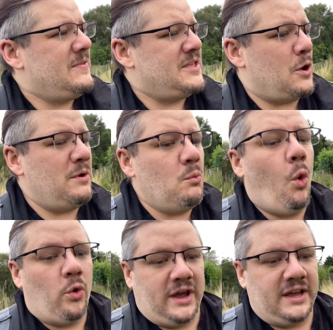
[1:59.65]
the only
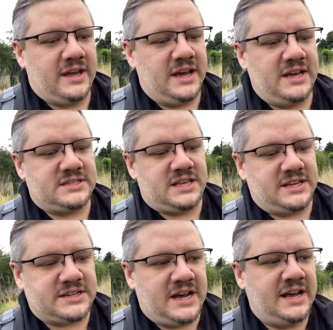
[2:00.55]
warning is
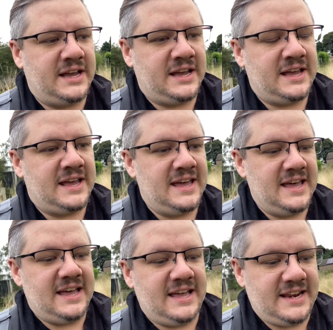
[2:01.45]
that
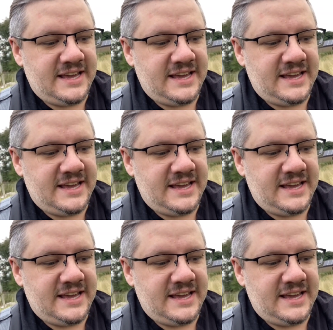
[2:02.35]
it